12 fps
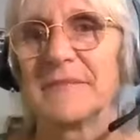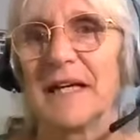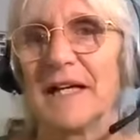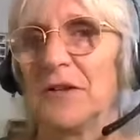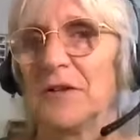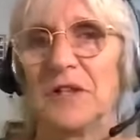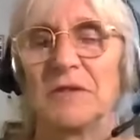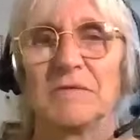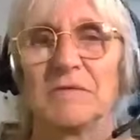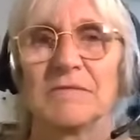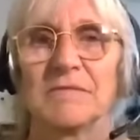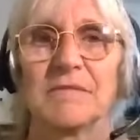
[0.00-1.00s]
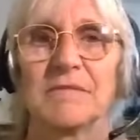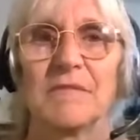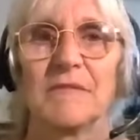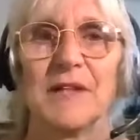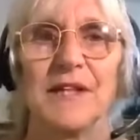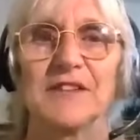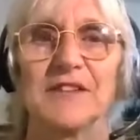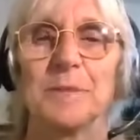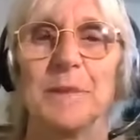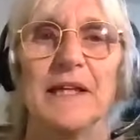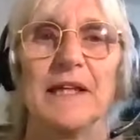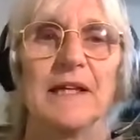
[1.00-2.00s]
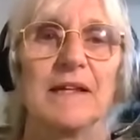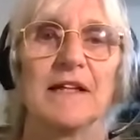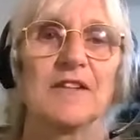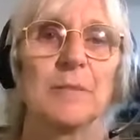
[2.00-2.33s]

I don't know. And they're speaking.